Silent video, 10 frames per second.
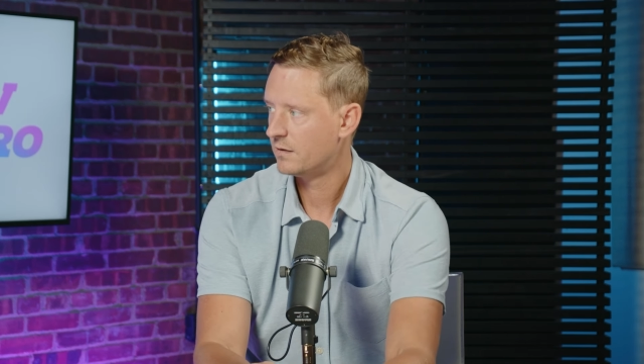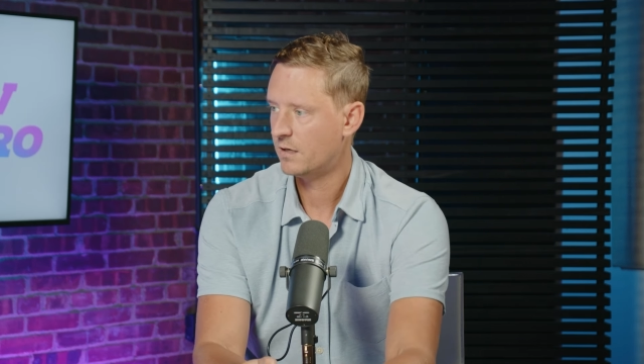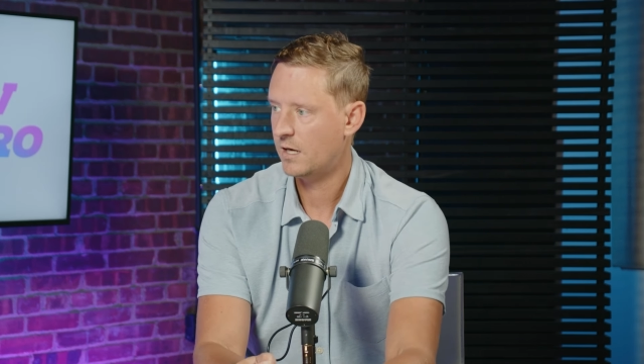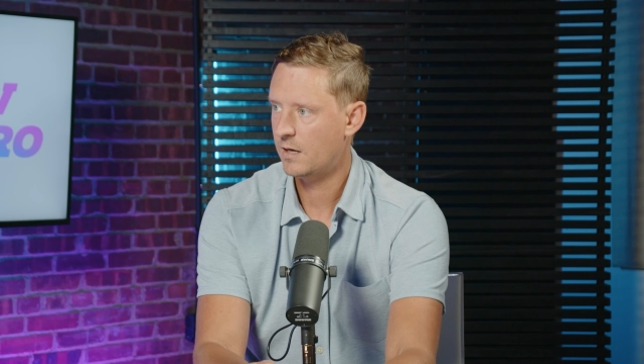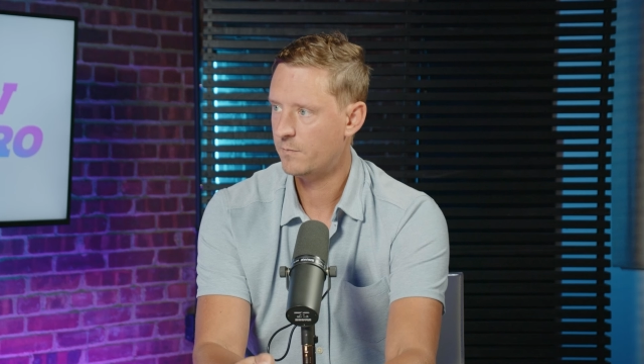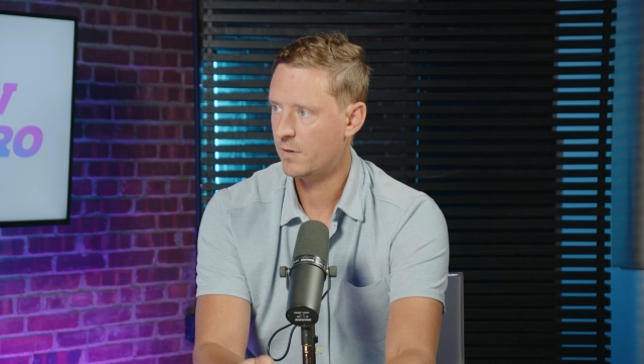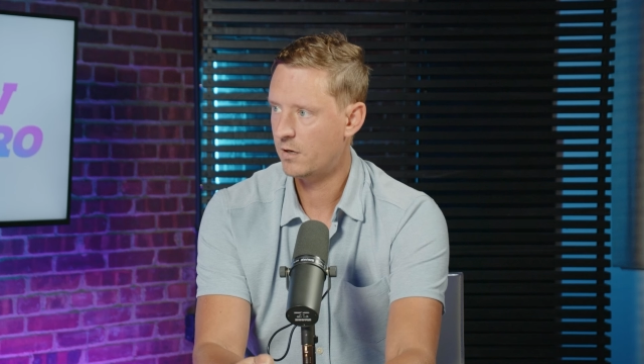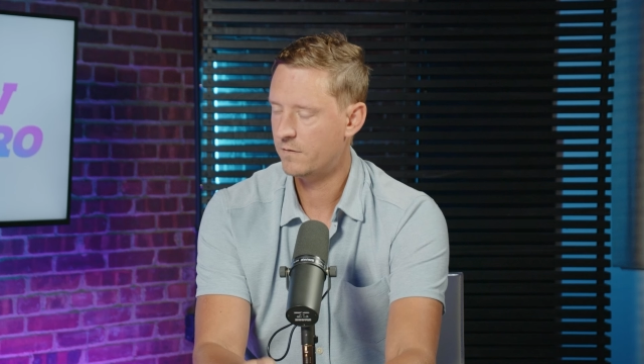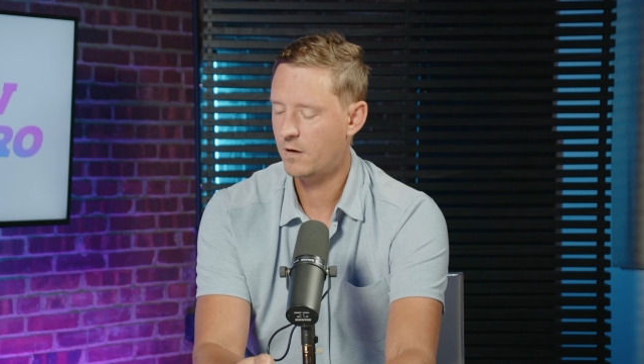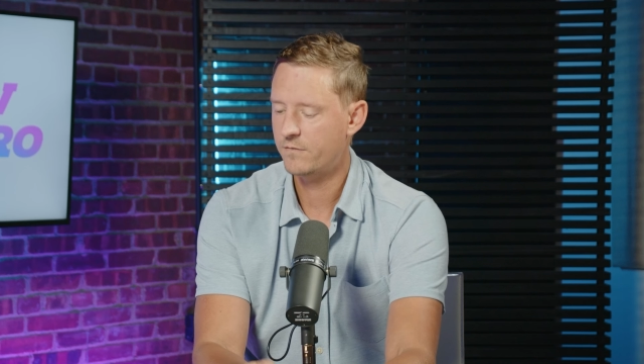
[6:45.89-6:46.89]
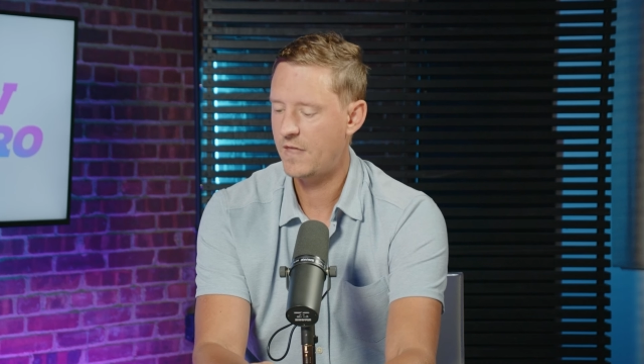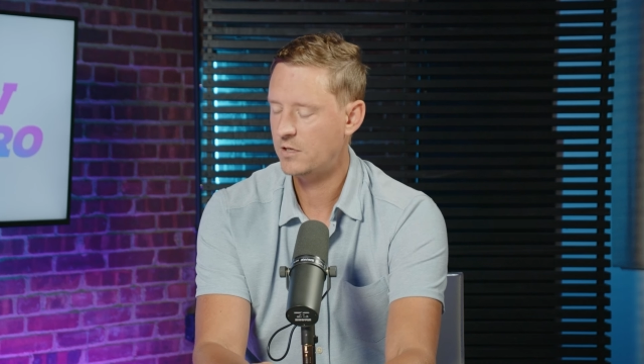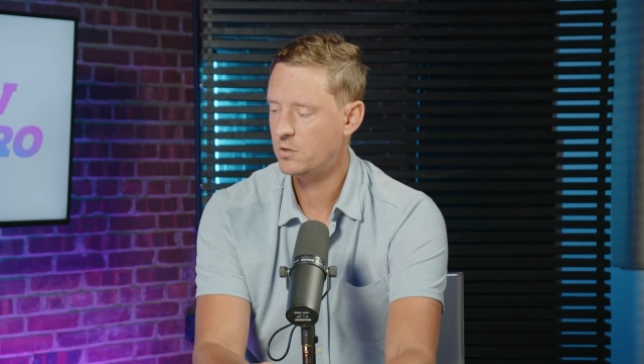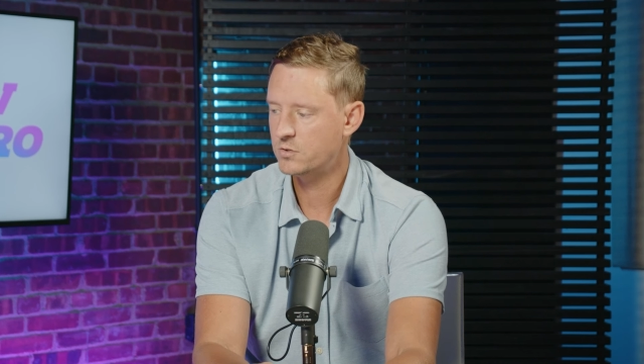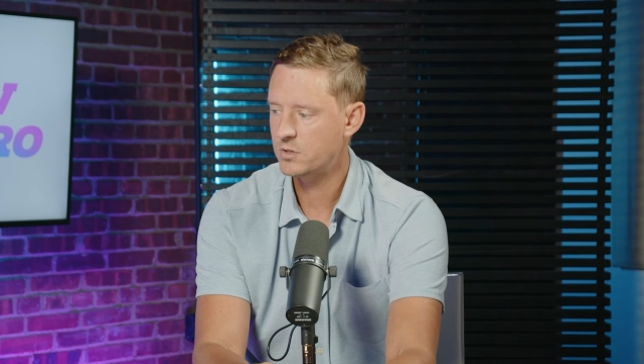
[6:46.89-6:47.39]
of that
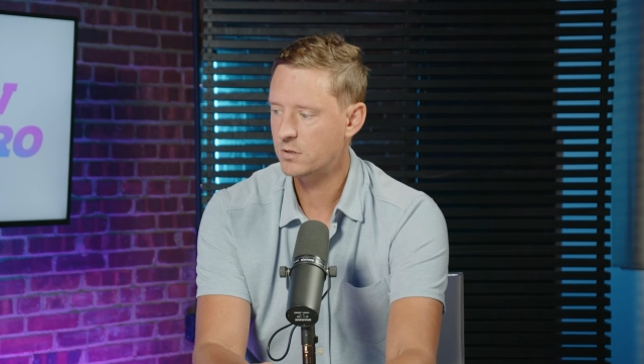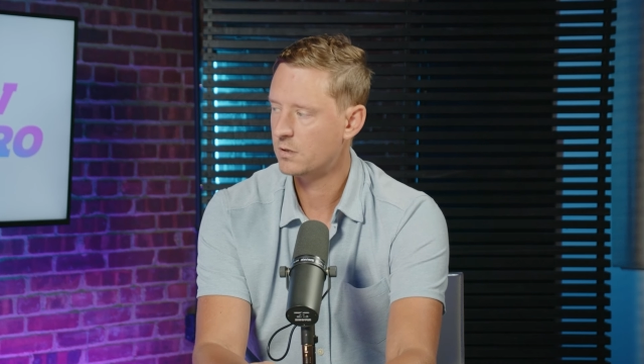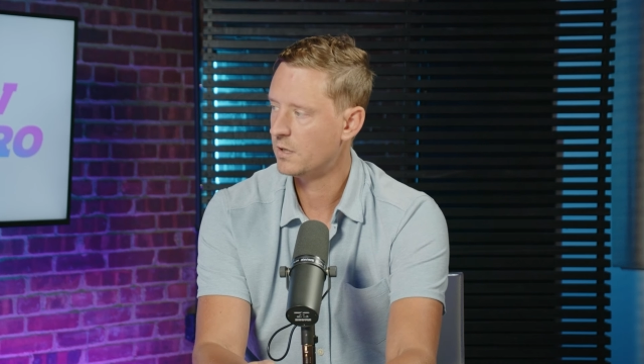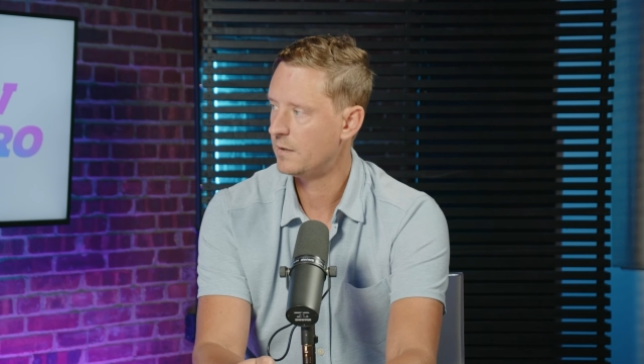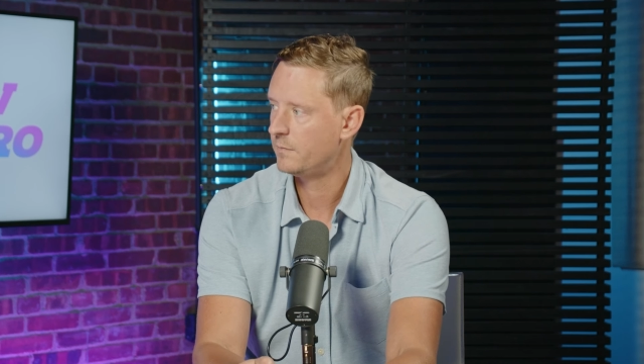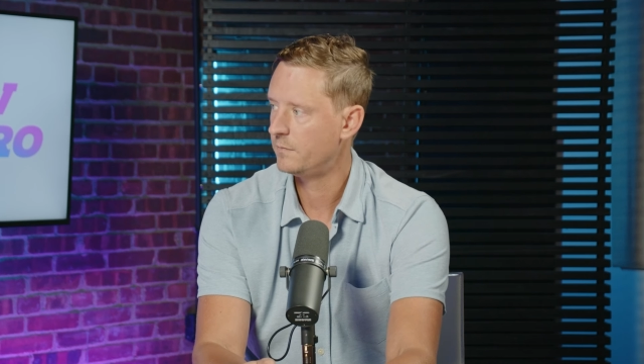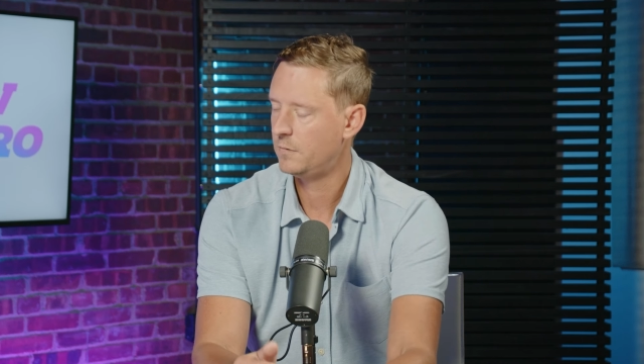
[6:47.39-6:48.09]
user.